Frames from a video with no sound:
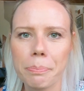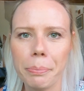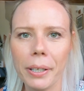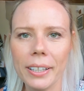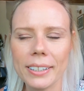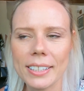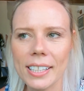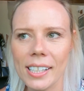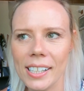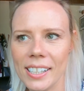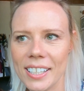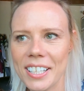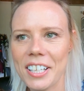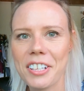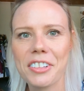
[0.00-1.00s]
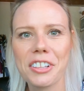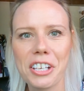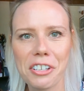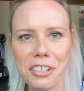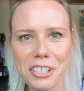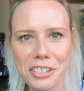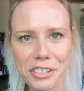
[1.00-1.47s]
But
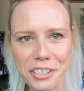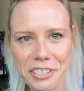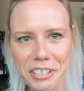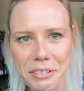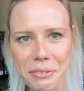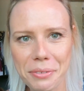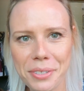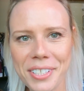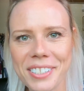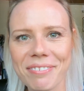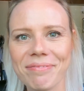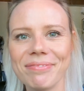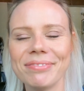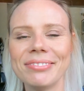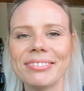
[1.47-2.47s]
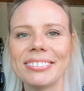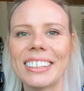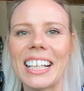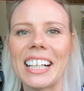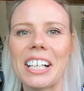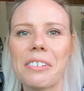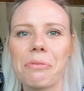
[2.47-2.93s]
there is good news.
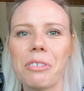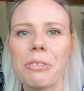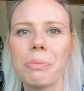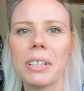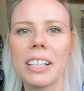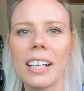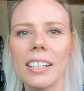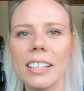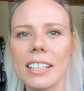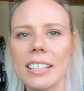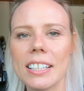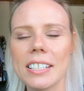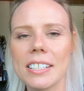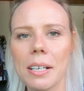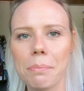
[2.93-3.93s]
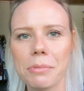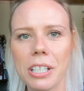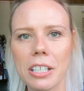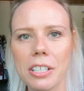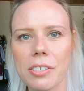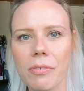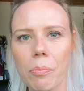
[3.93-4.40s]
Uh, we've been getting these
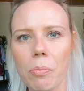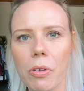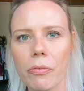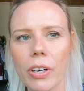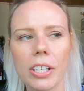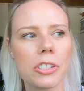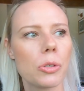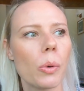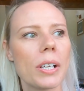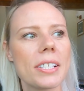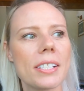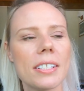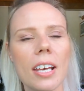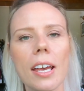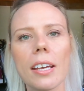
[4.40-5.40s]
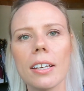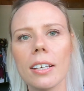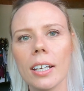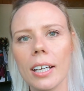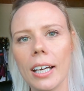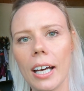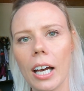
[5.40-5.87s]
updates from the vet twice a
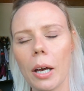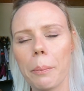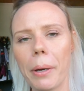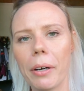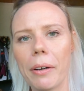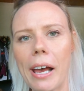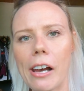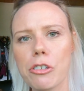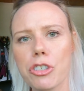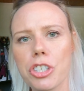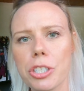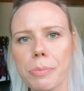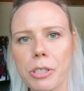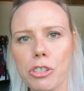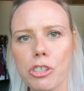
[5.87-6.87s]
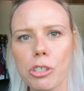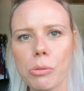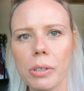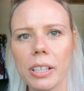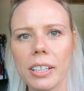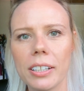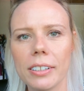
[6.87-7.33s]
day about how she's been
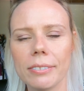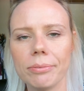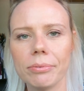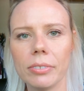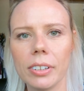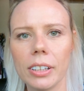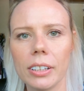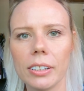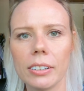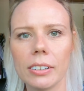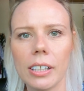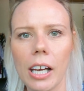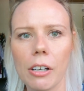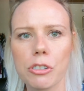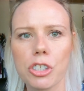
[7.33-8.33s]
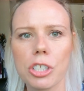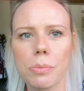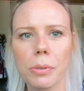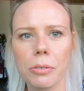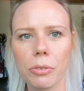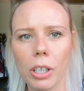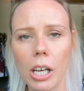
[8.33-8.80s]
doing and, and how she's
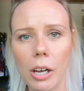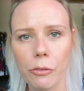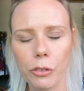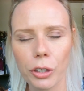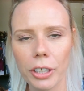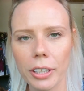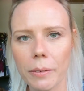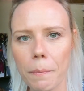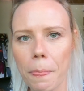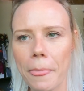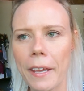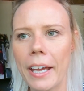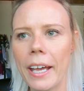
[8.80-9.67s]
been recovering.